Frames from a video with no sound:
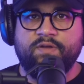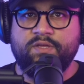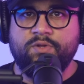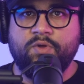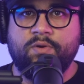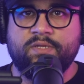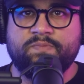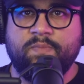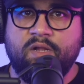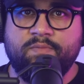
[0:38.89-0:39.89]
Whether you're a
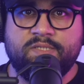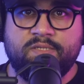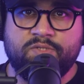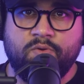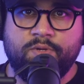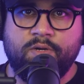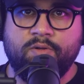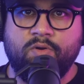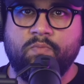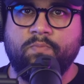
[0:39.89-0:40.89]
small business owner
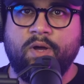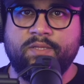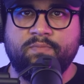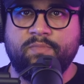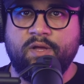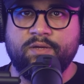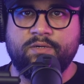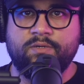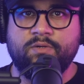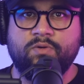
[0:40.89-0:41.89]
or budding
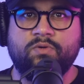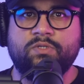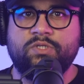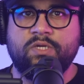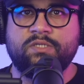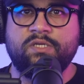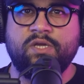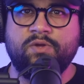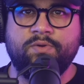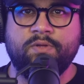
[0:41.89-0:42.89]
blogger or just
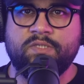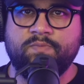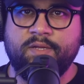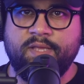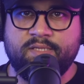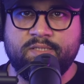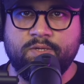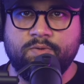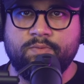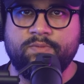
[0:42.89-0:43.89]
curious about
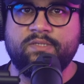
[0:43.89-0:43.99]
SEO,